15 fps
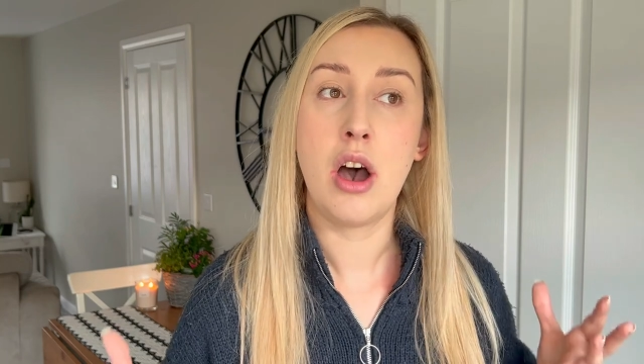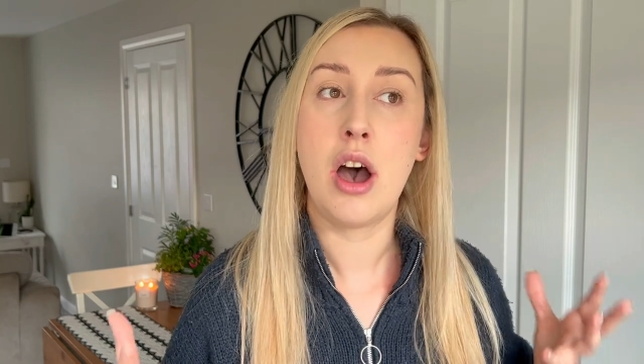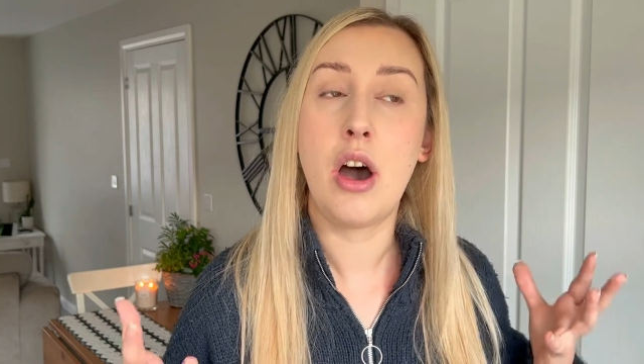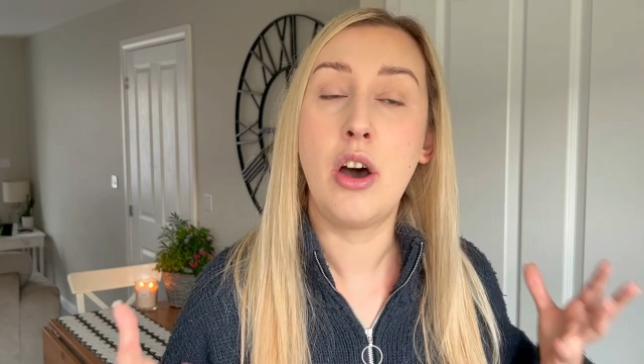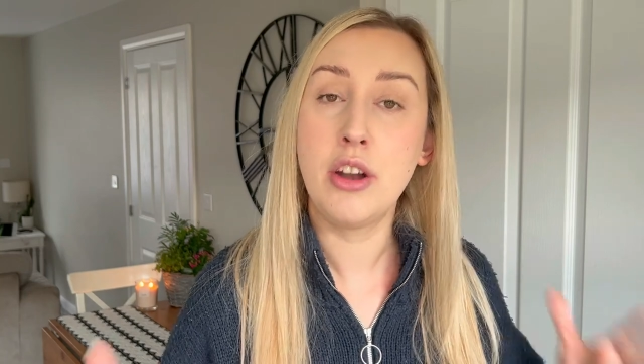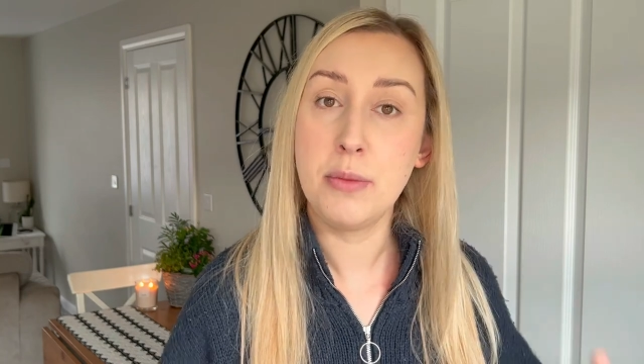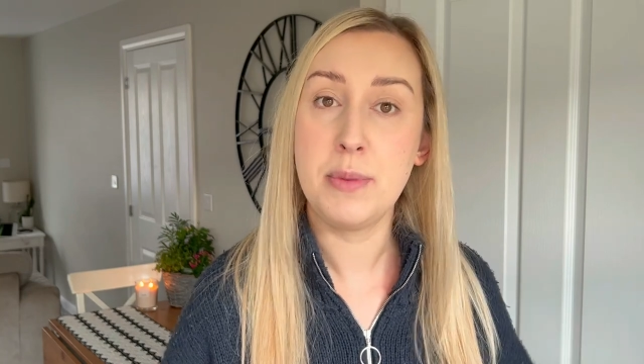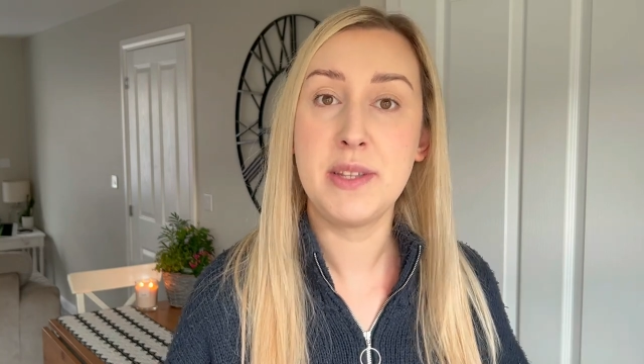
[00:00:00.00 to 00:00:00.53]

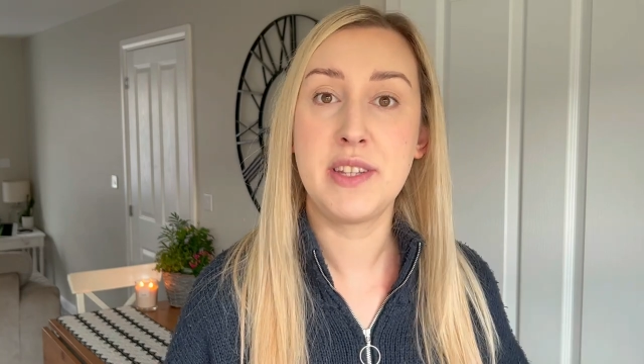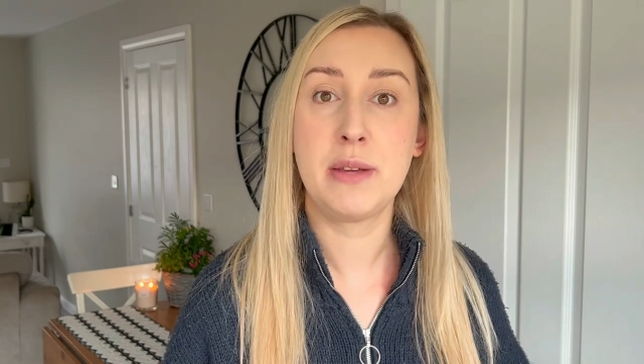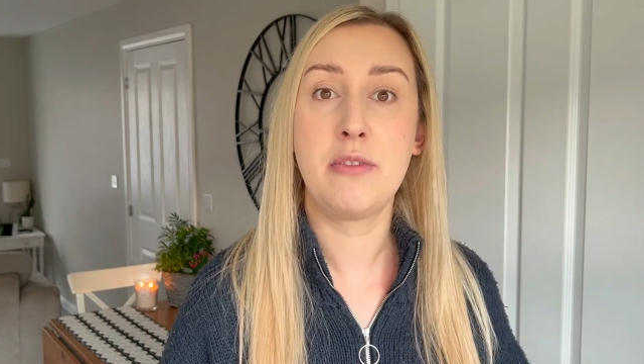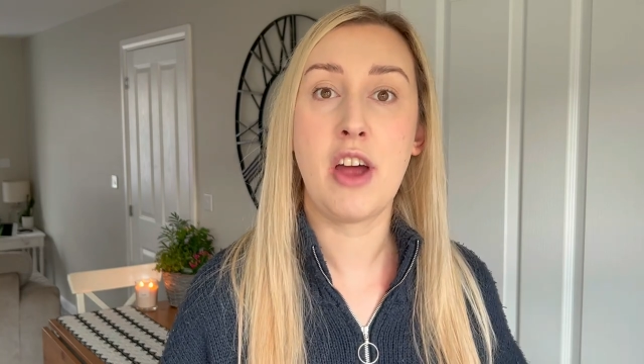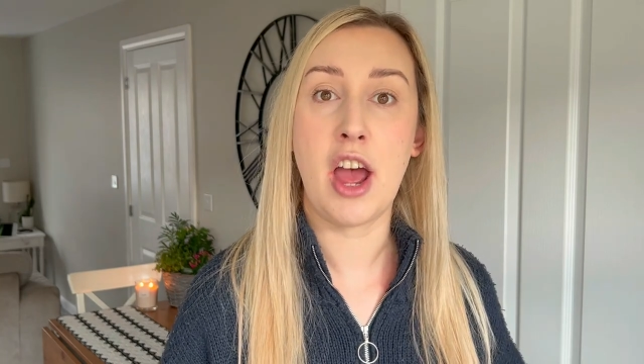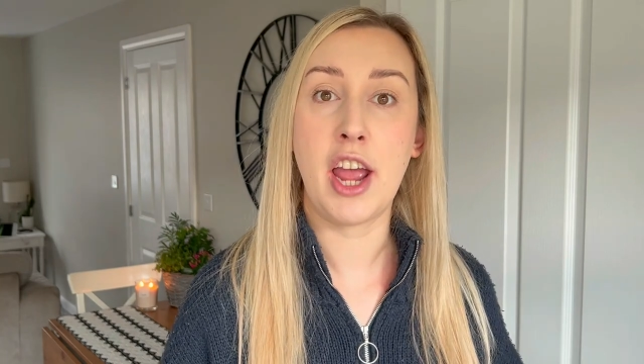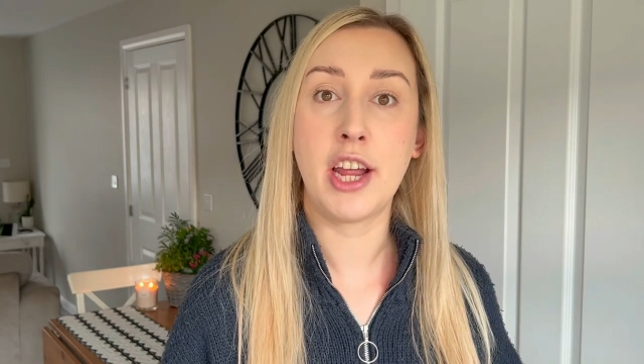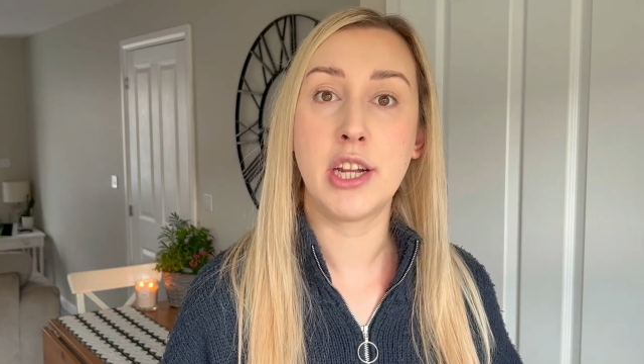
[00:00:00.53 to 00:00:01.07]
on a busy
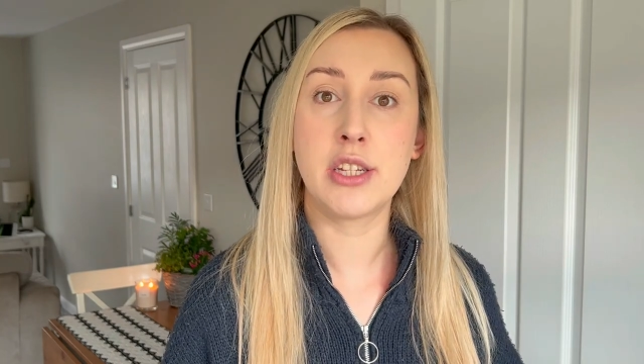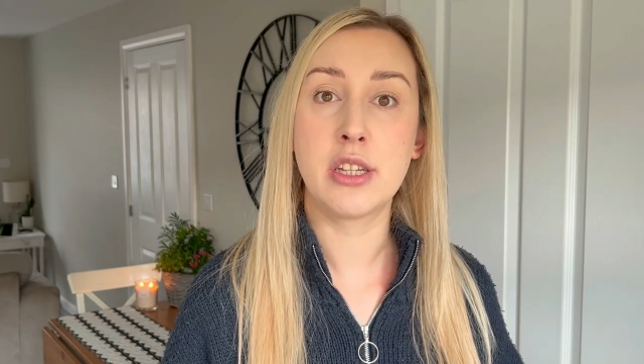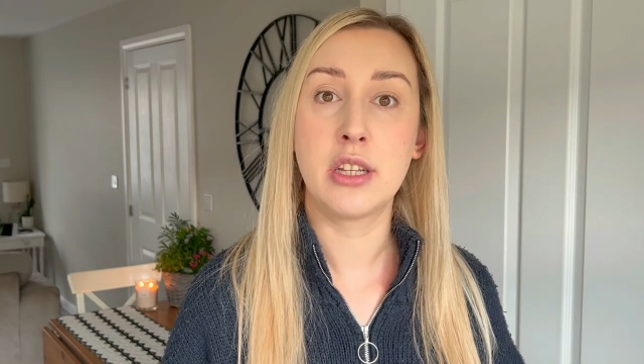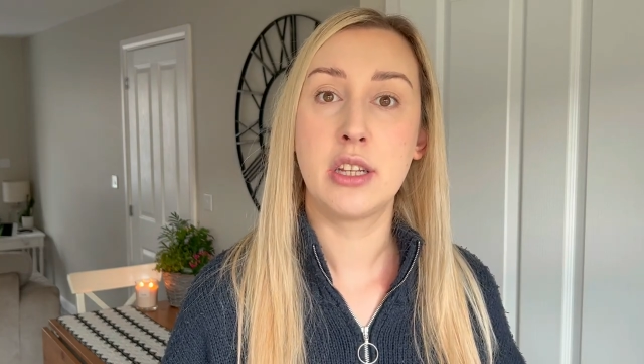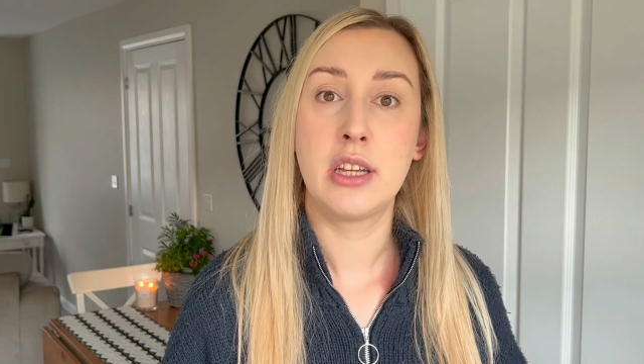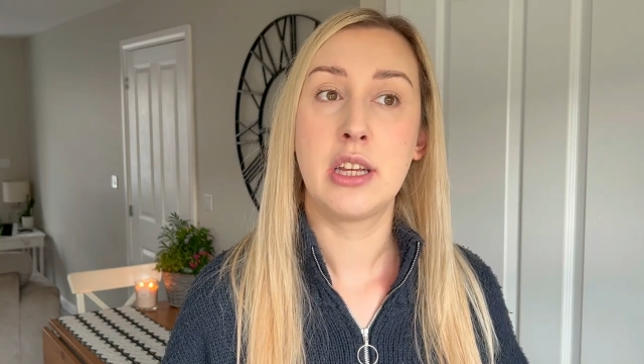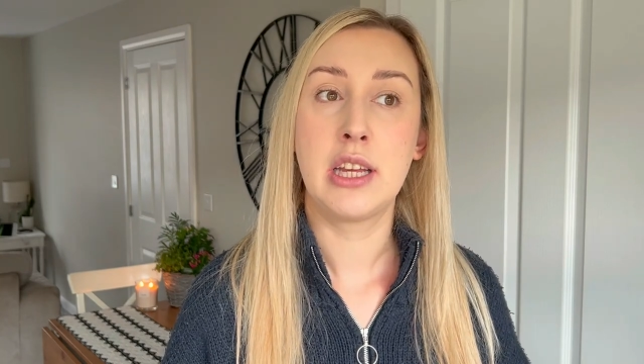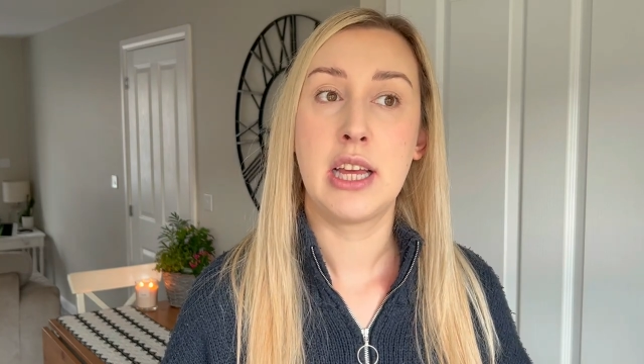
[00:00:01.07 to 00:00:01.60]
road
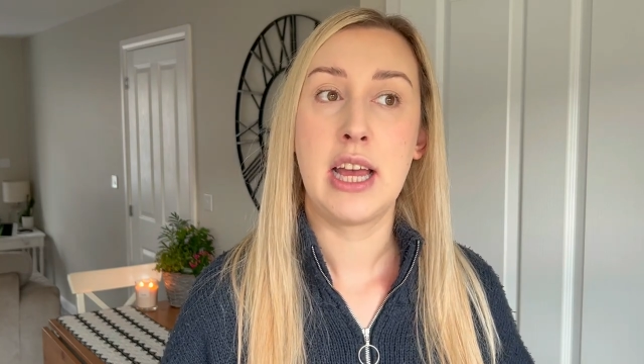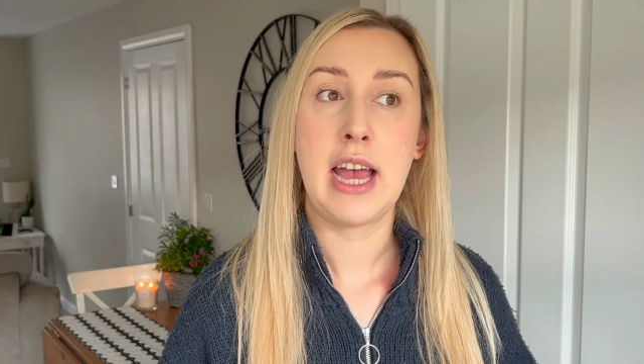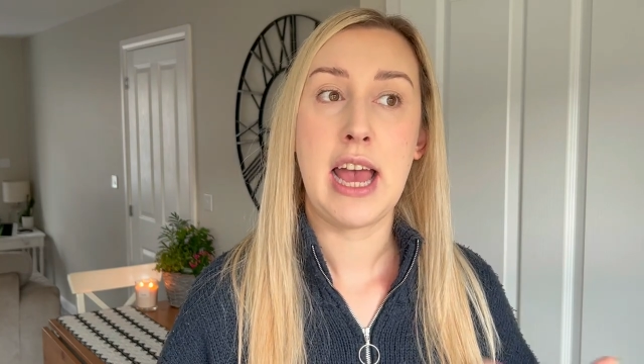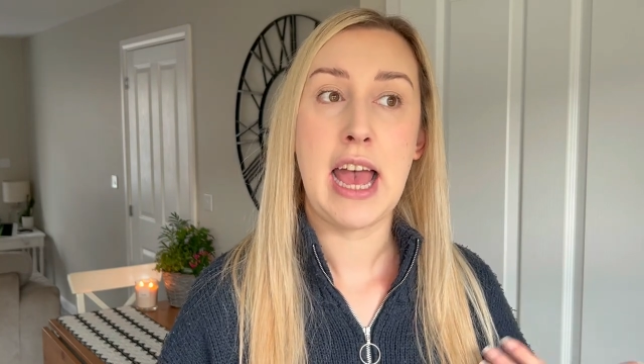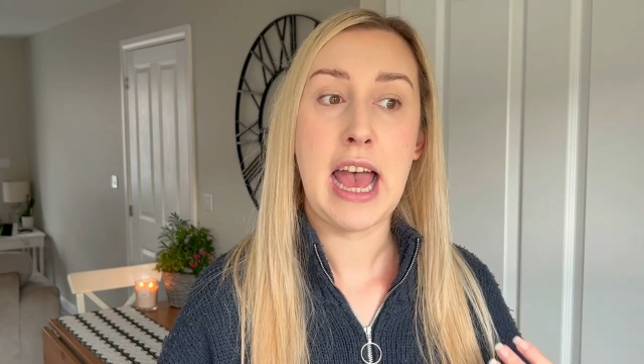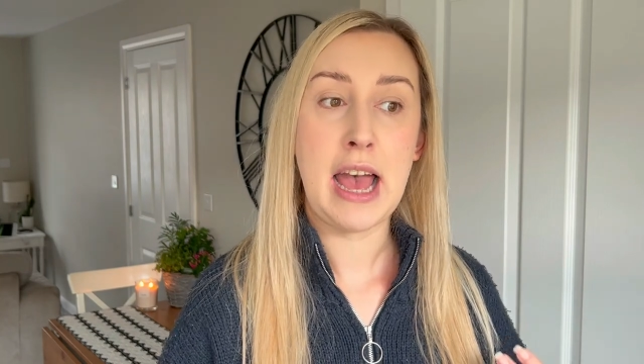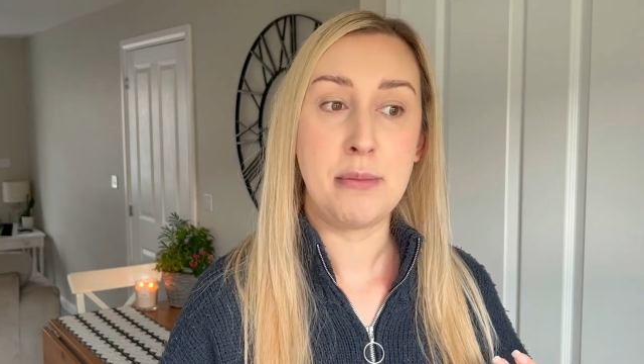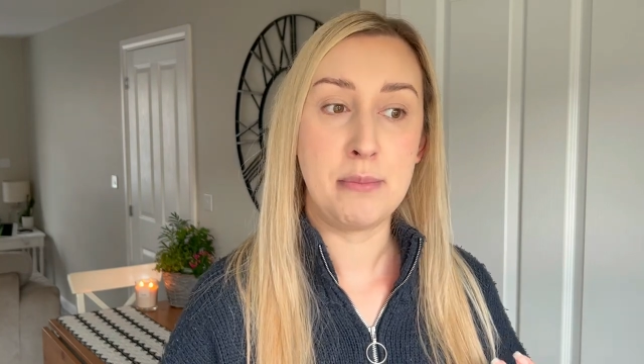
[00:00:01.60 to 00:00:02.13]

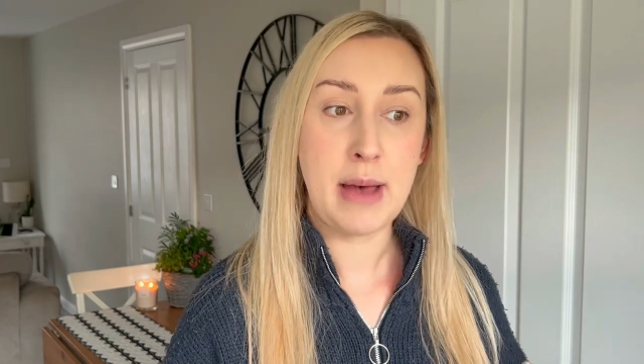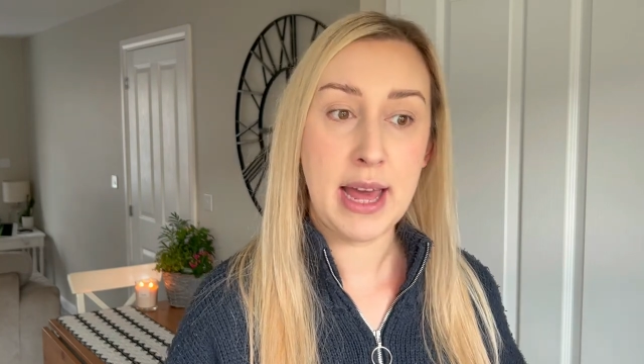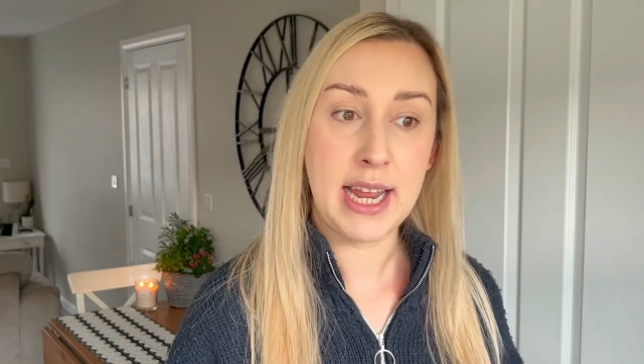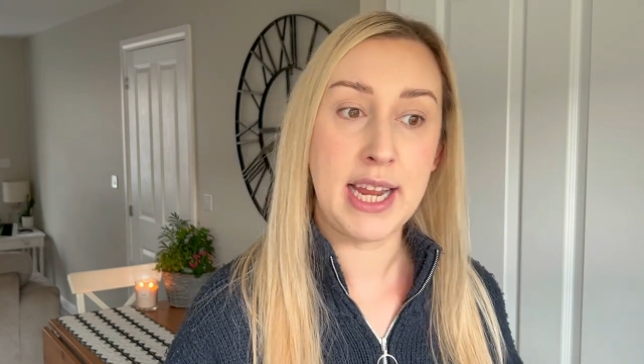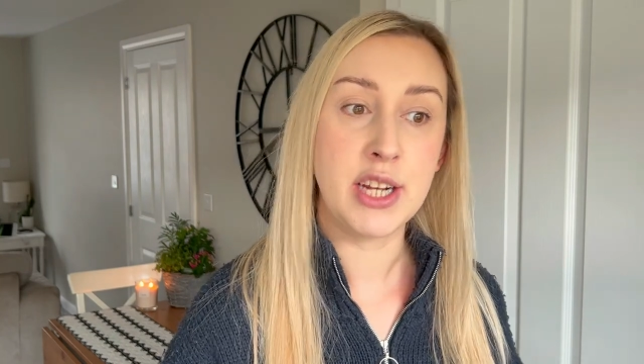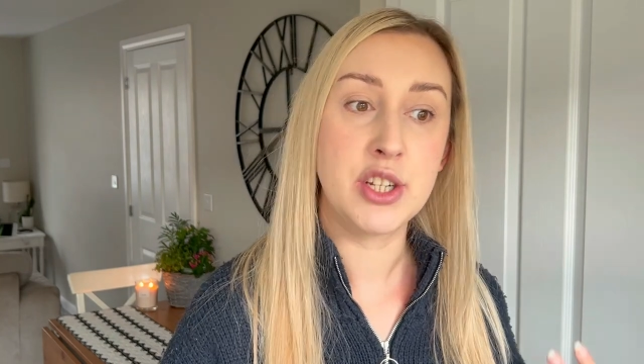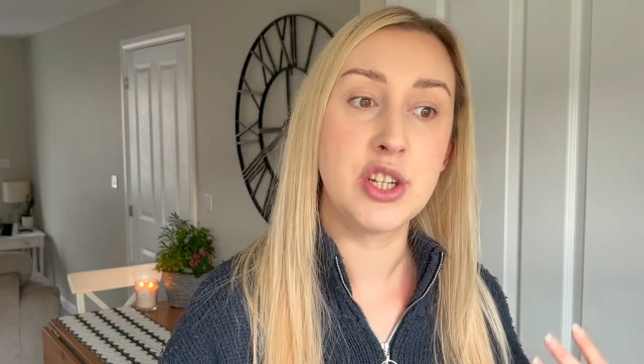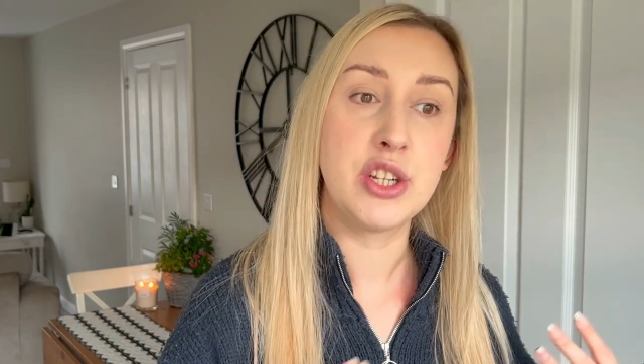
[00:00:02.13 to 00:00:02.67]
and
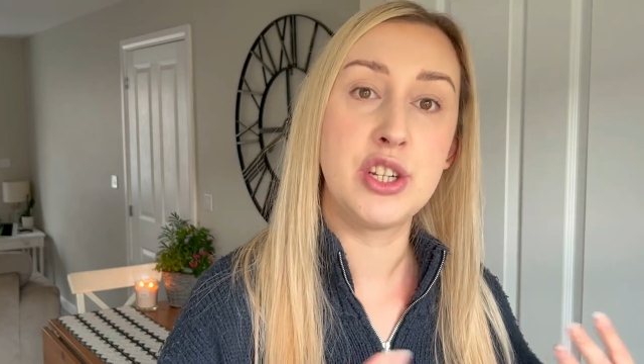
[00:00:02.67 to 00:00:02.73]
manage